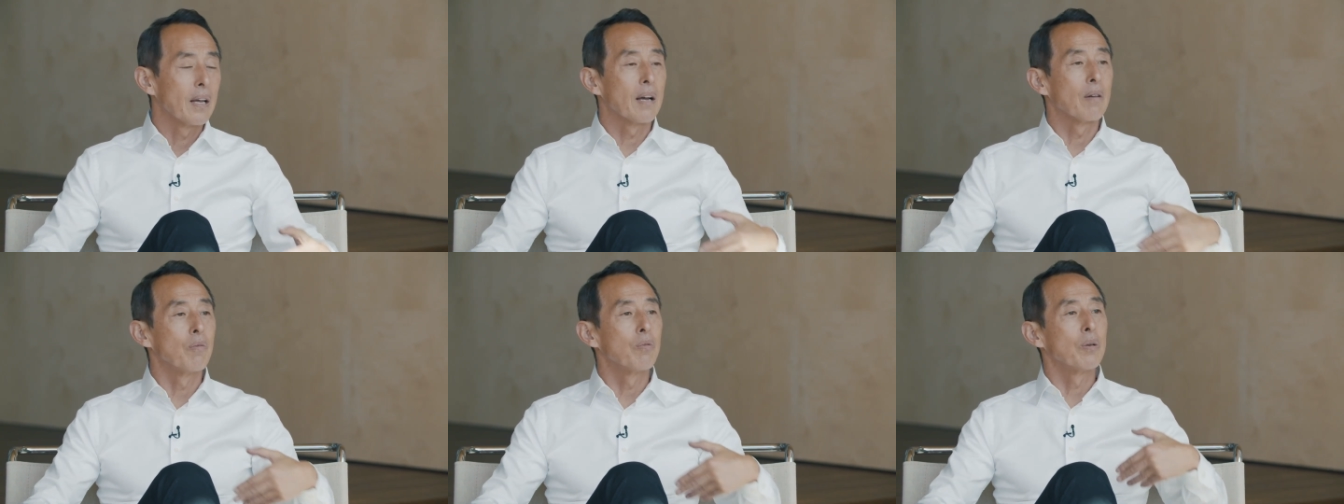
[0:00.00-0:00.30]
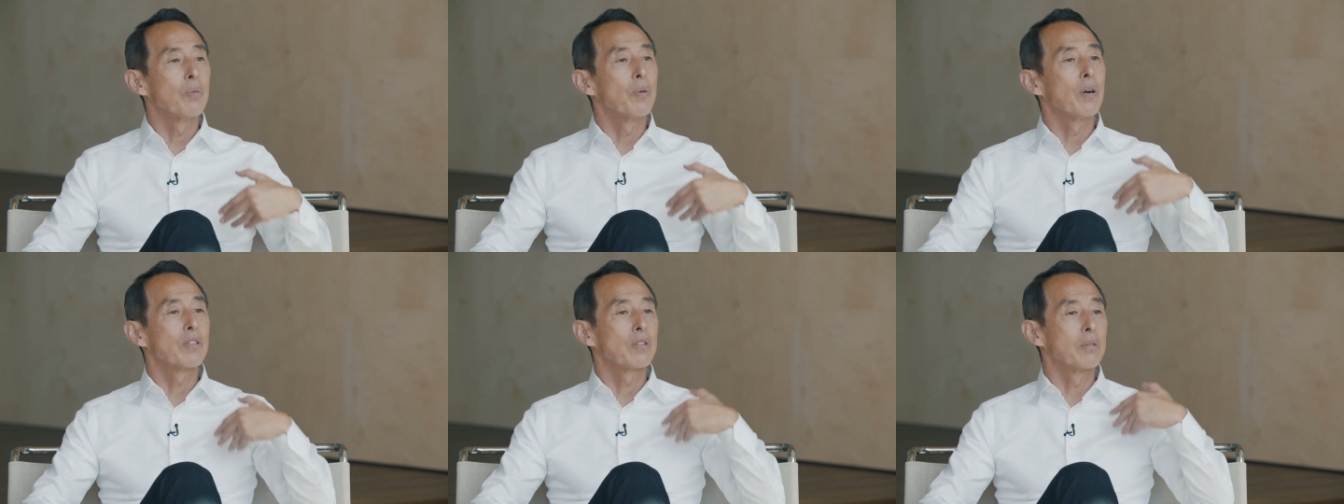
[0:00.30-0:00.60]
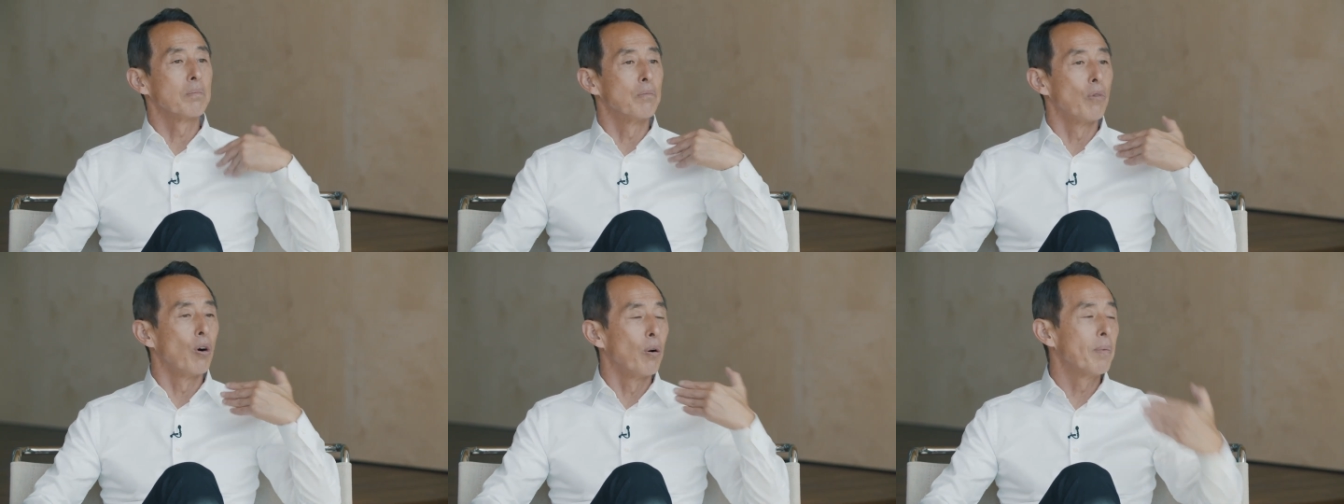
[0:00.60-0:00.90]
And we want
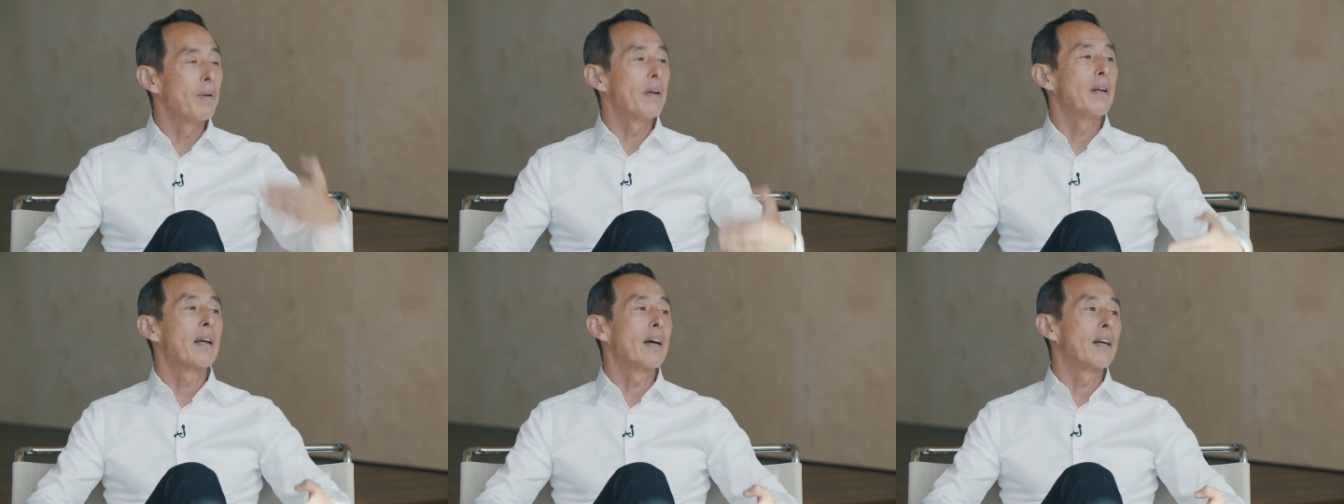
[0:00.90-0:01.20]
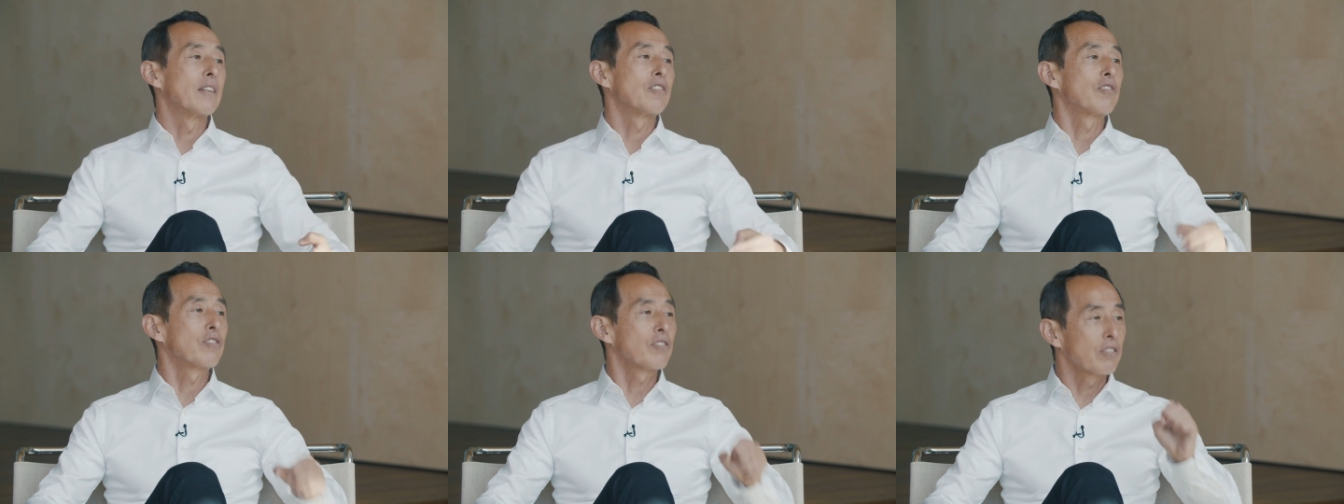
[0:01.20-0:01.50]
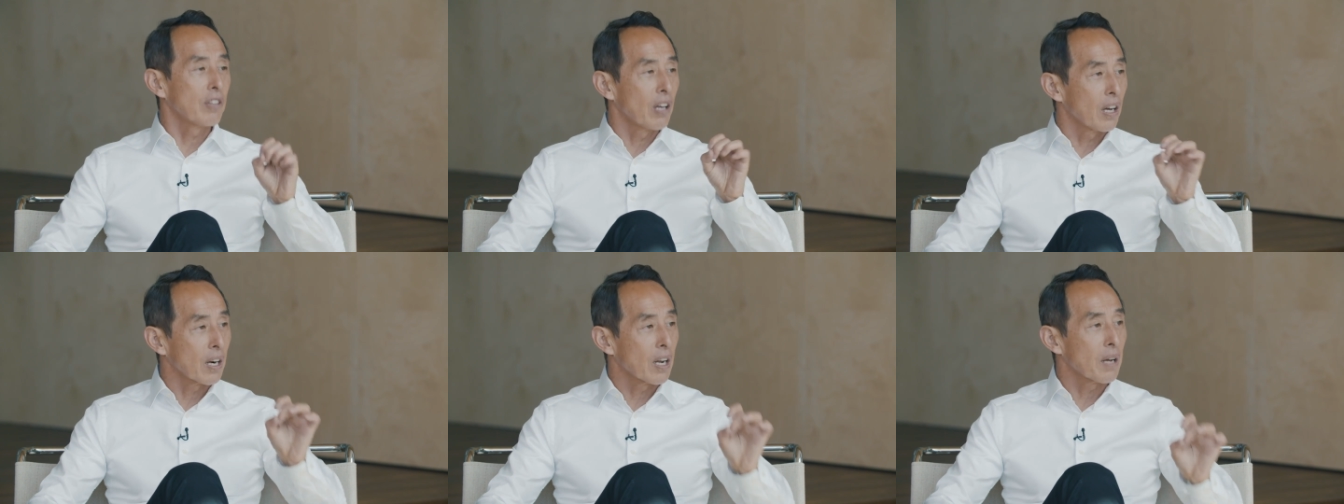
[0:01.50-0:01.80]
to mobilize
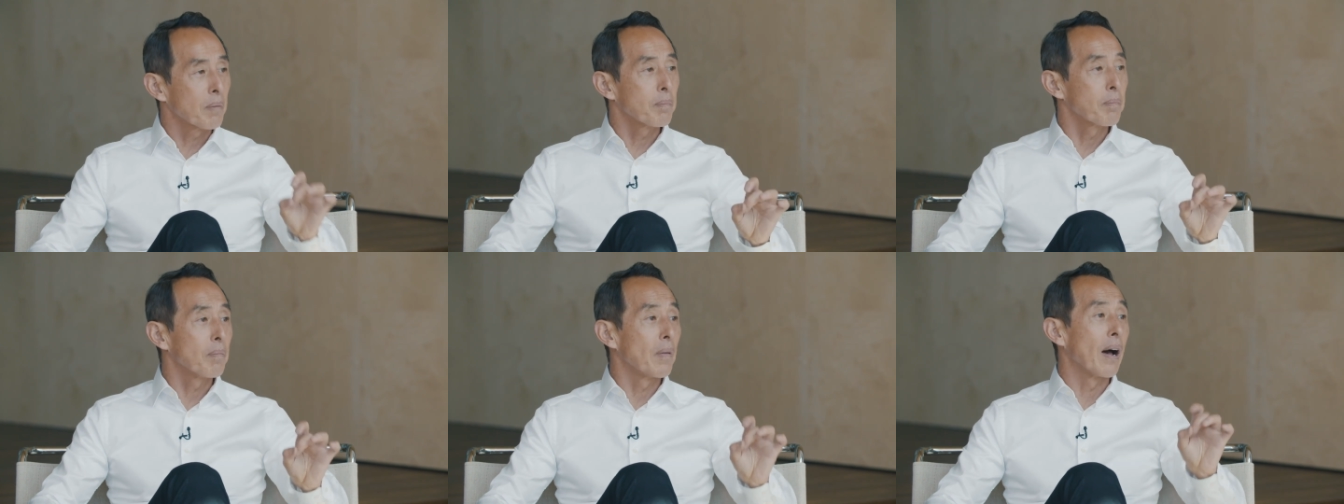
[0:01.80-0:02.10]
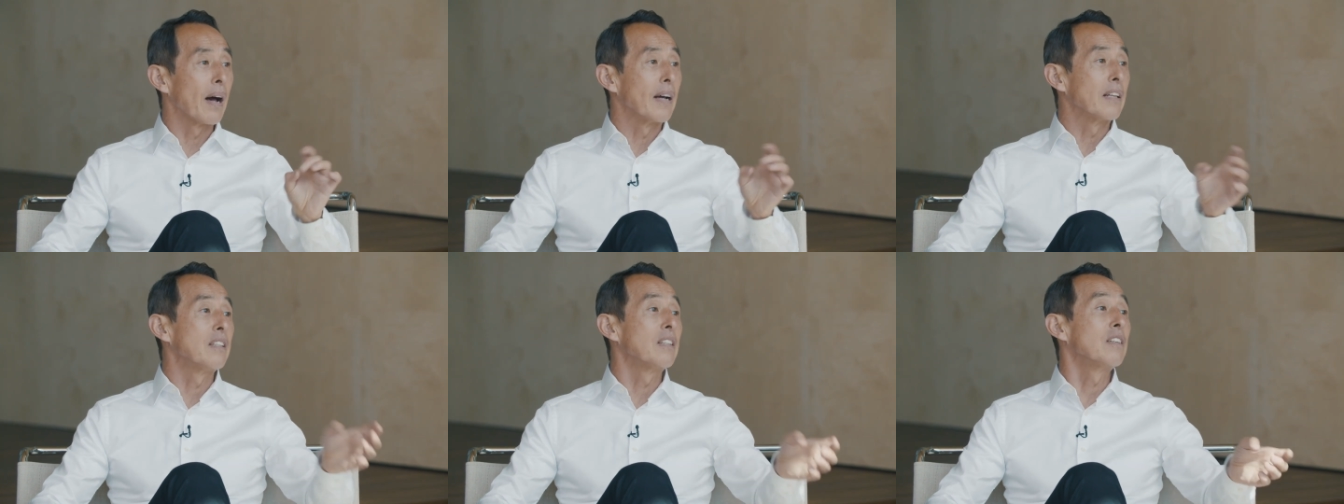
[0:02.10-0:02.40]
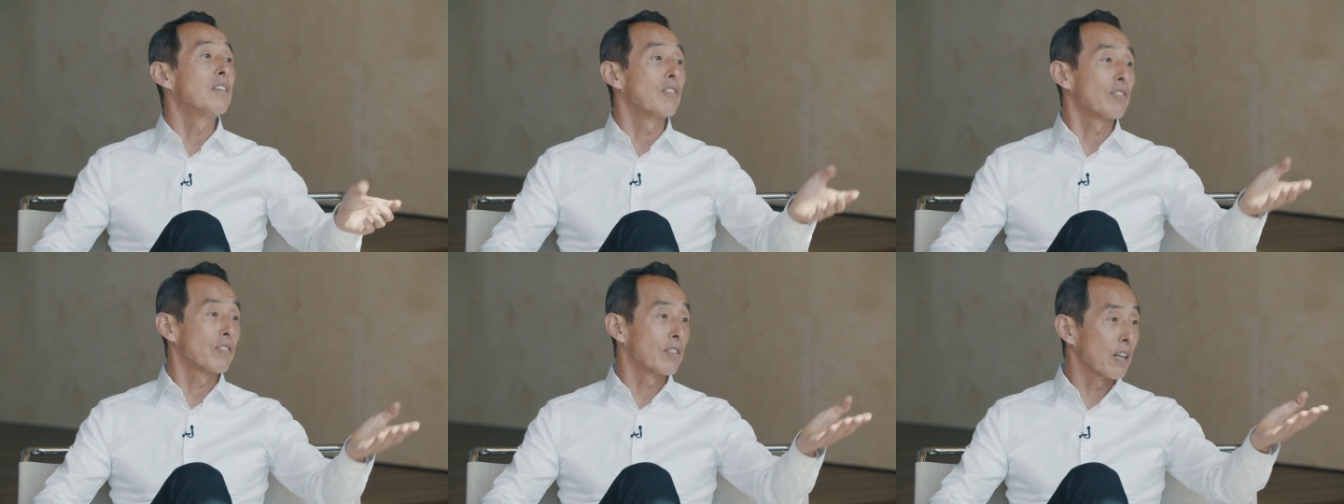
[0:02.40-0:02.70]
startup
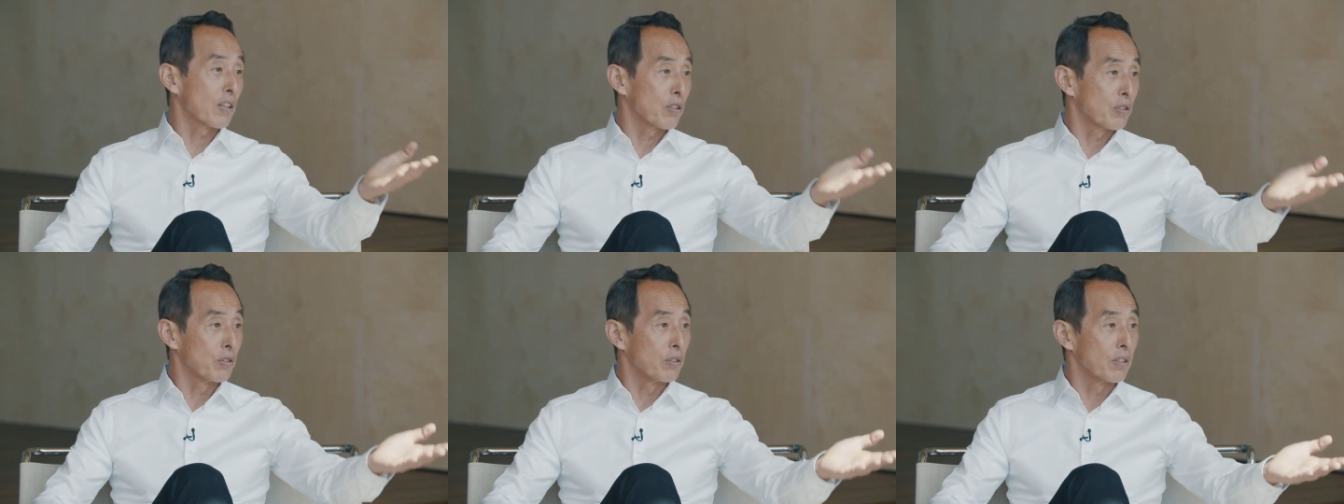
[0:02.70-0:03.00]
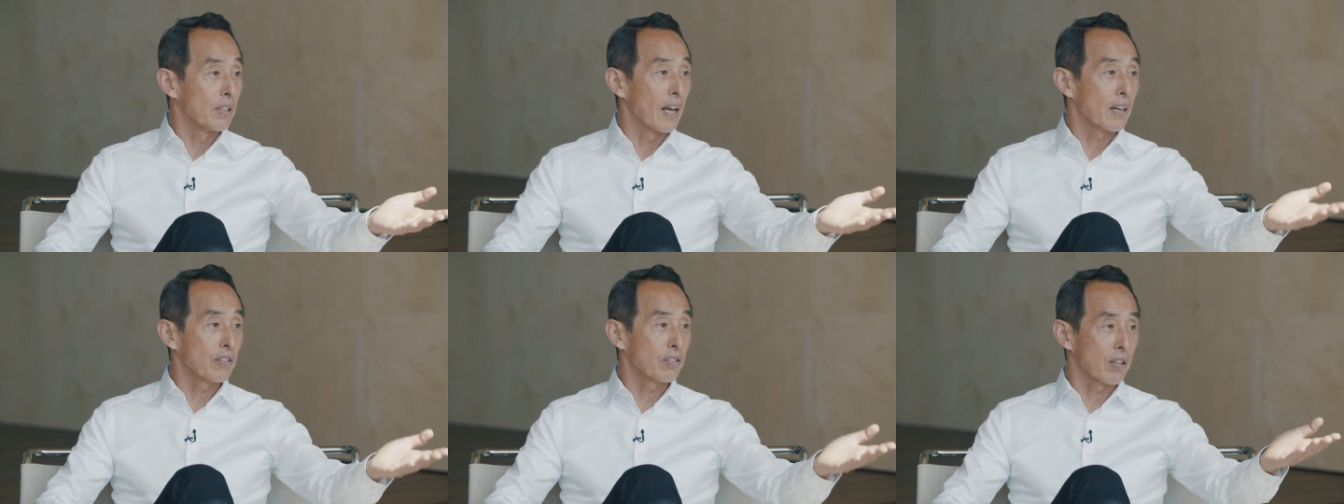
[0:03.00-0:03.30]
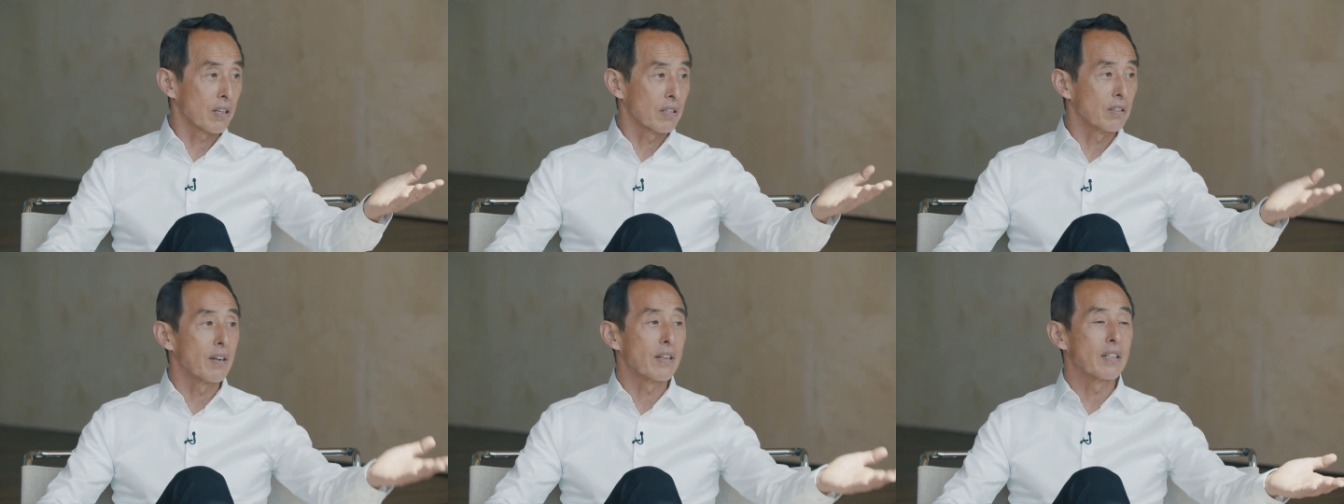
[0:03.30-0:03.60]
ideas like your
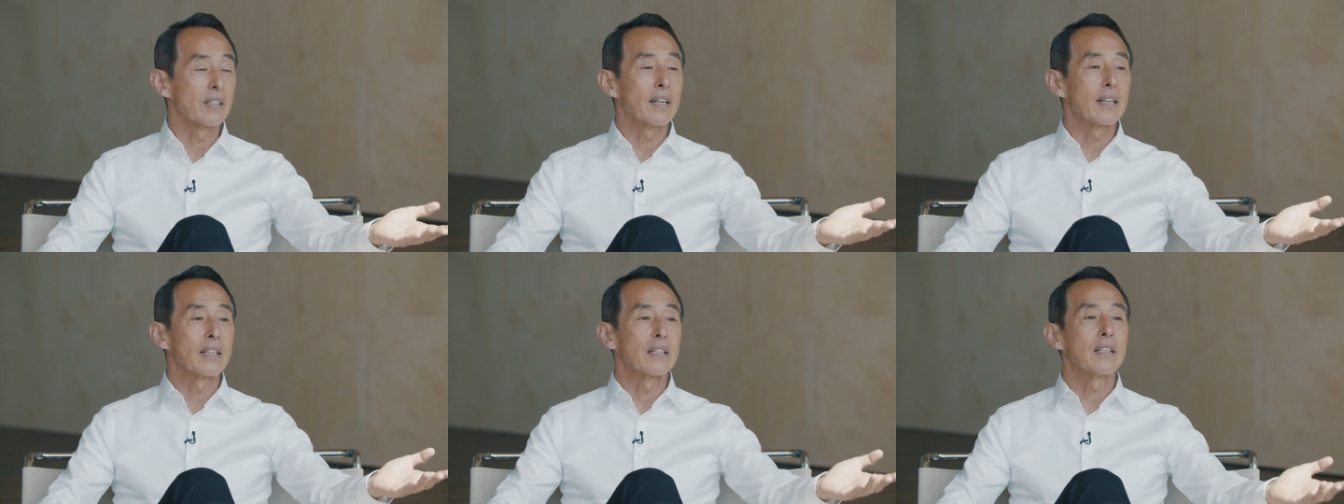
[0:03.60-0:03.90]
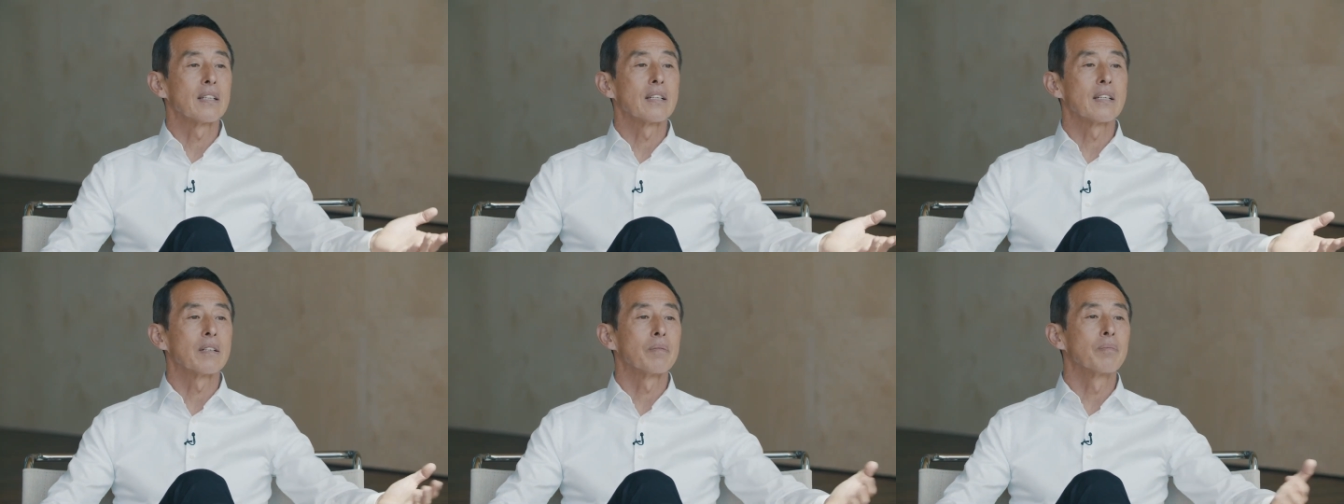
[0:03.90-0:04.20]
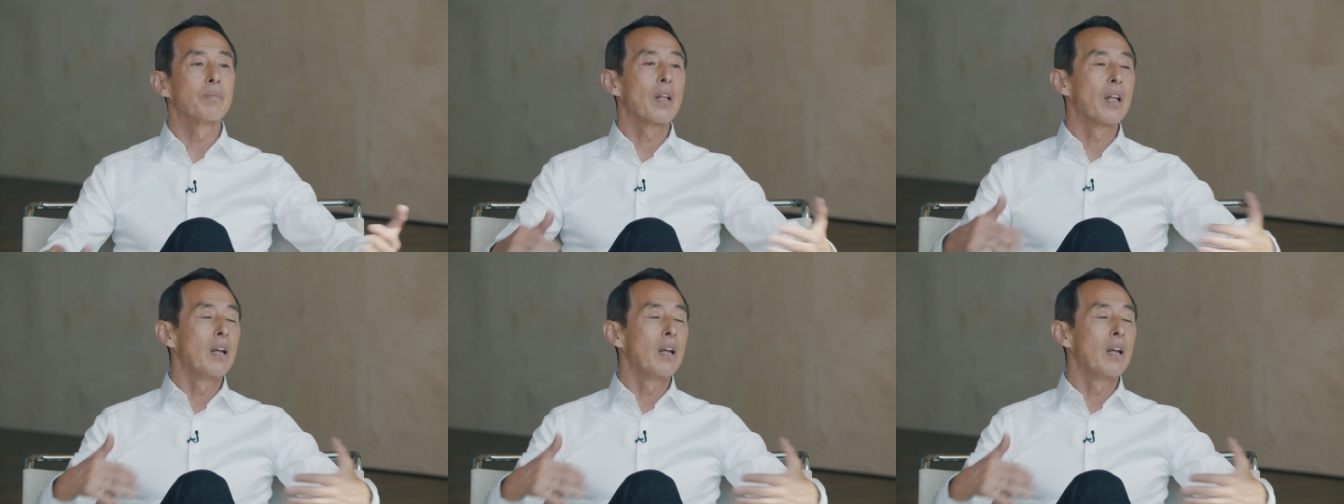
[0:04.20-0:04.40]
accelerator idea